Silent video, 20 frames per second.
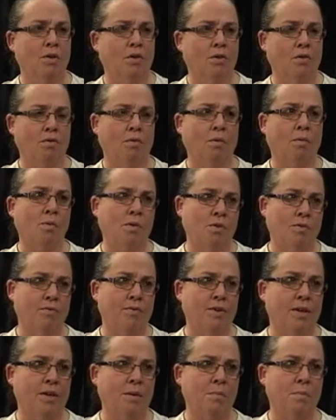are
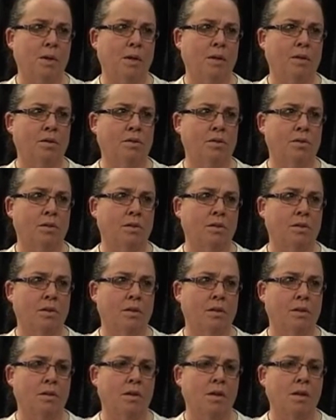welfare dependent,
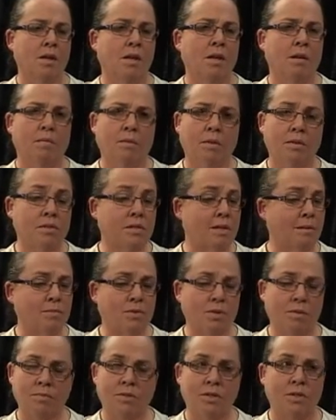and
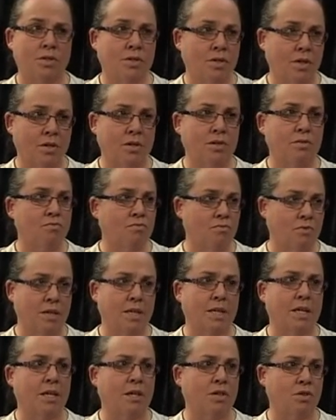sometimes they're just
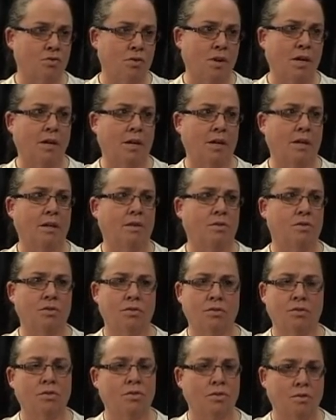really struggling
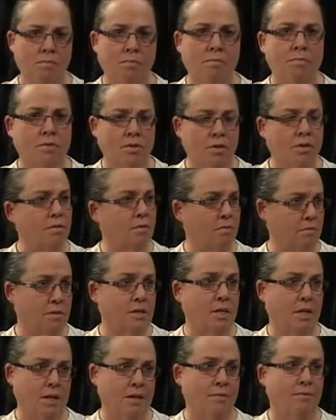to
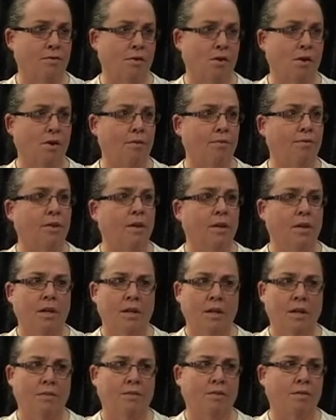live life.
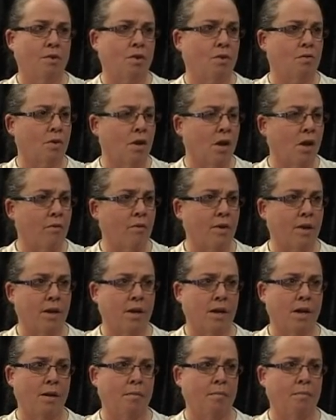If they've got a low
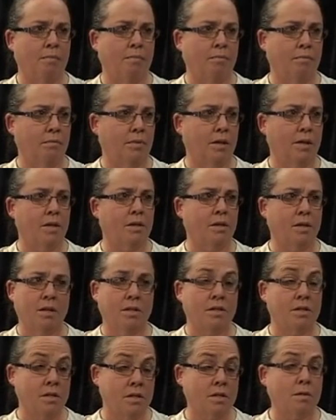income,
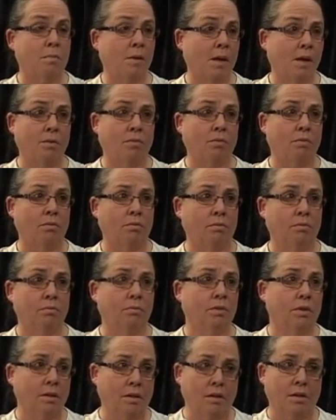it is a battle.
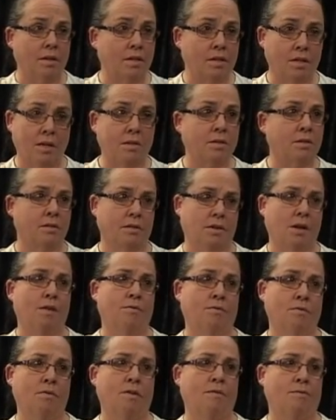It doesn't
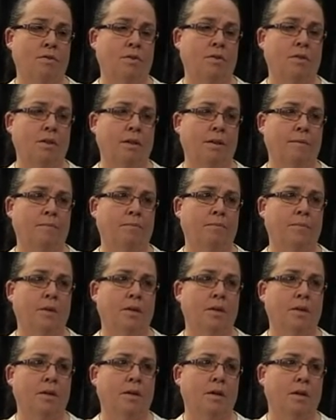cover everything,
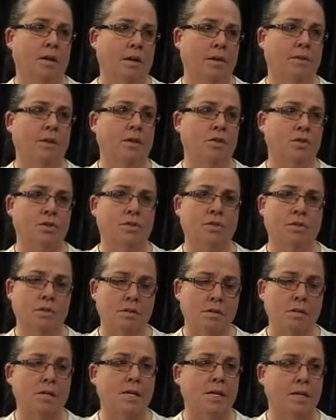and they just
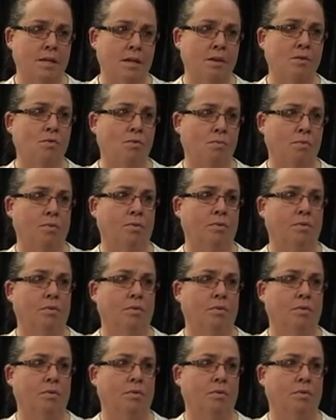need help.